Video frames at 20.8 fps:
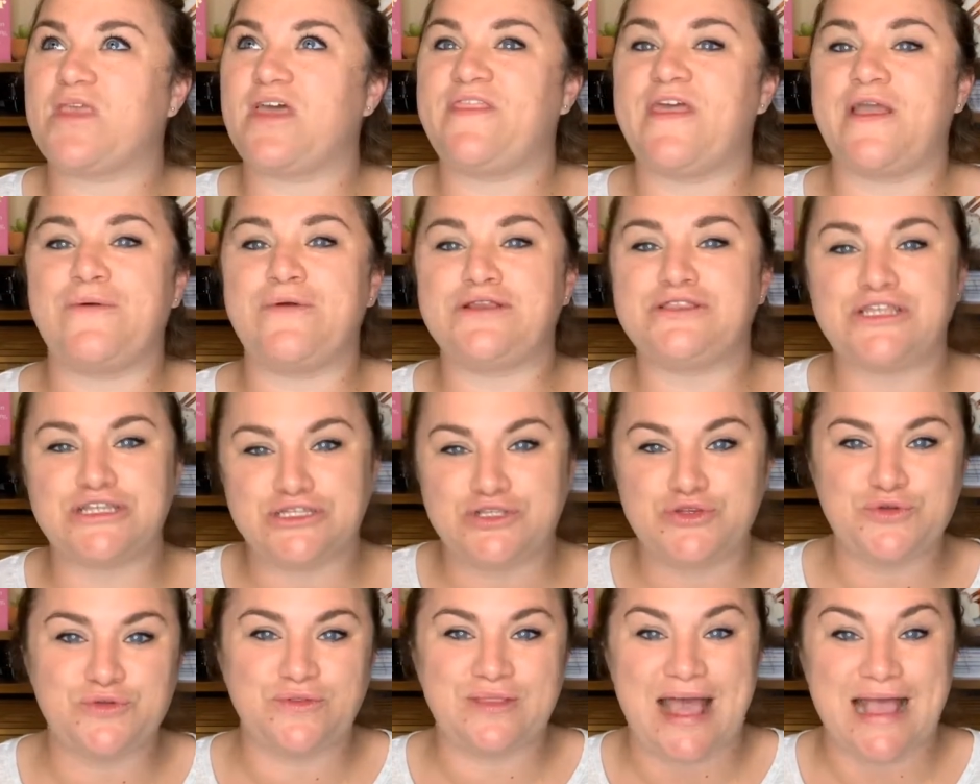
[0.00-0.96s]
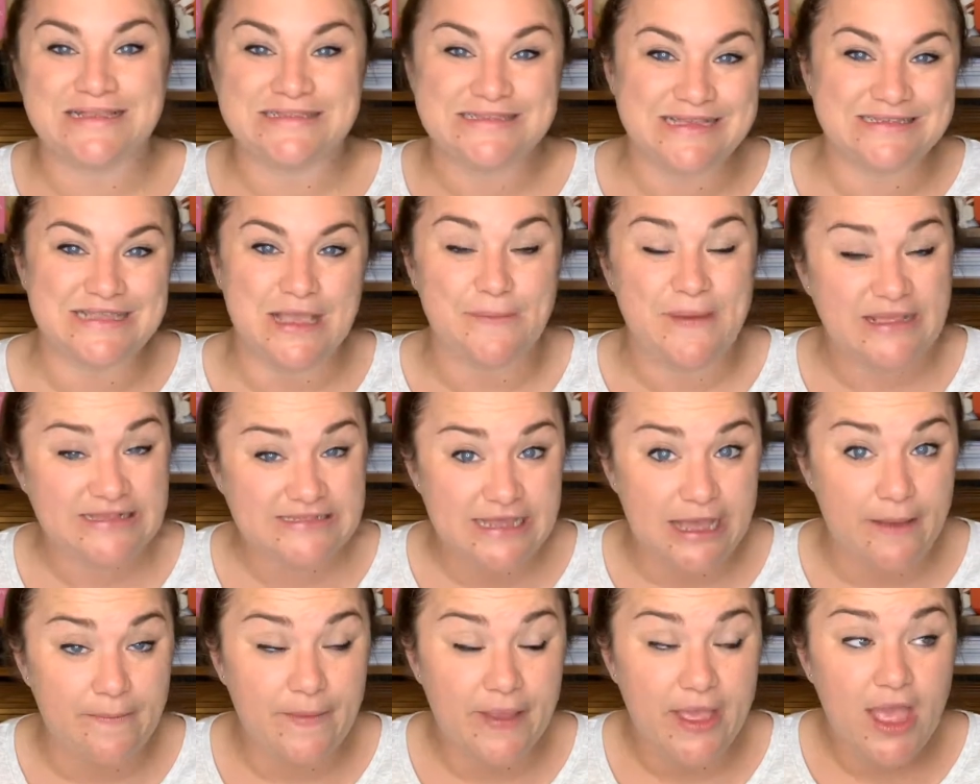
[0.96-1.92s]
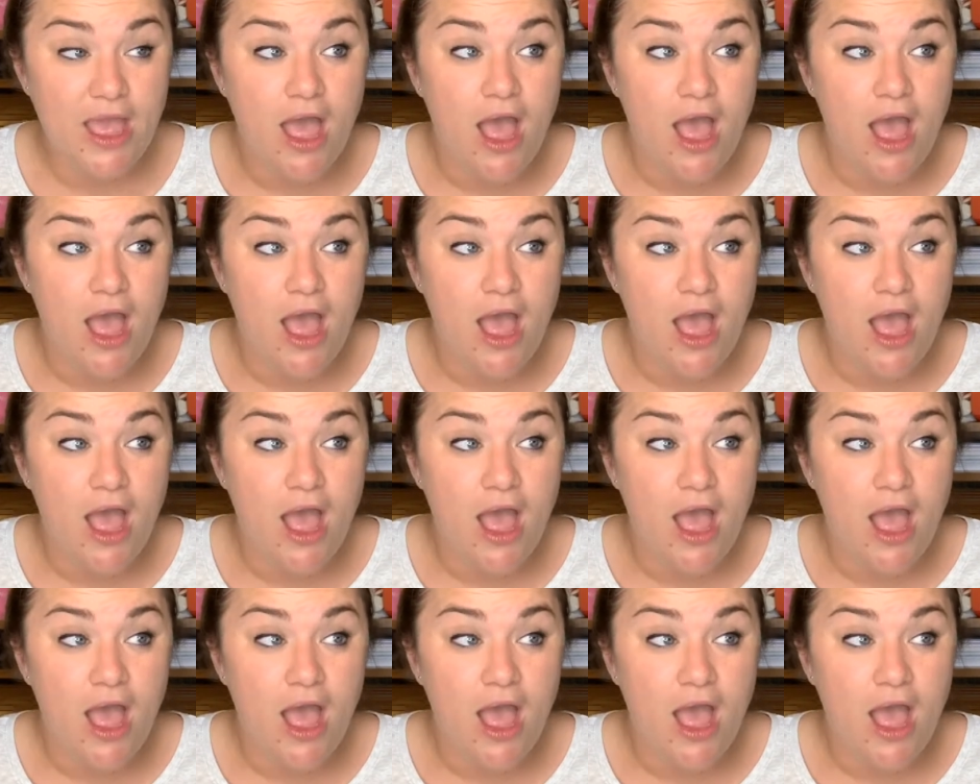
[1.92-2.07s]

they were the two last things I picked up